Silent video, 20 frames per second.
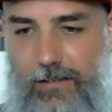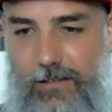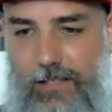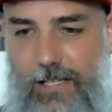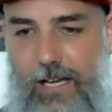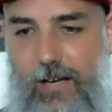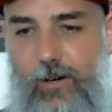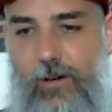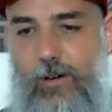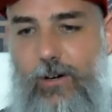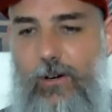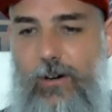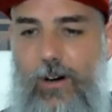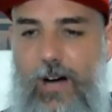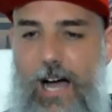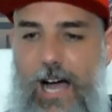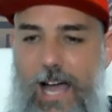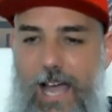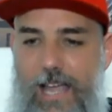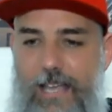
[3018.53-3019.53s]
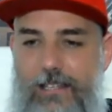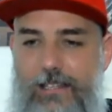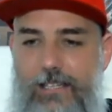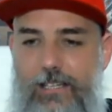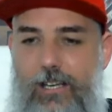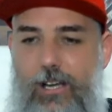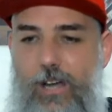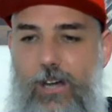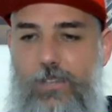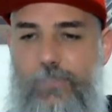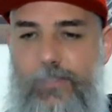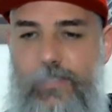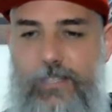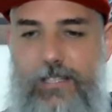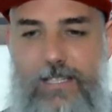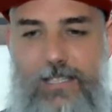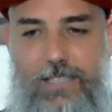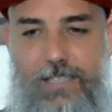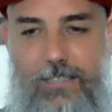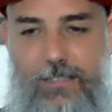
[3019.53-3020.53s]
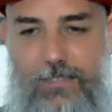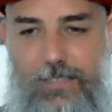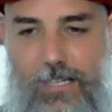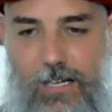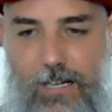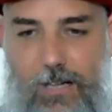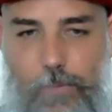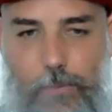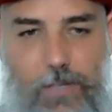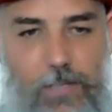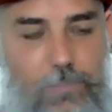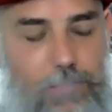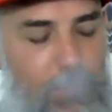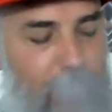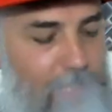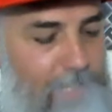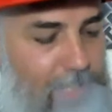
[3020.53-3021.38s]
I hate the COVID thing. Yeah, we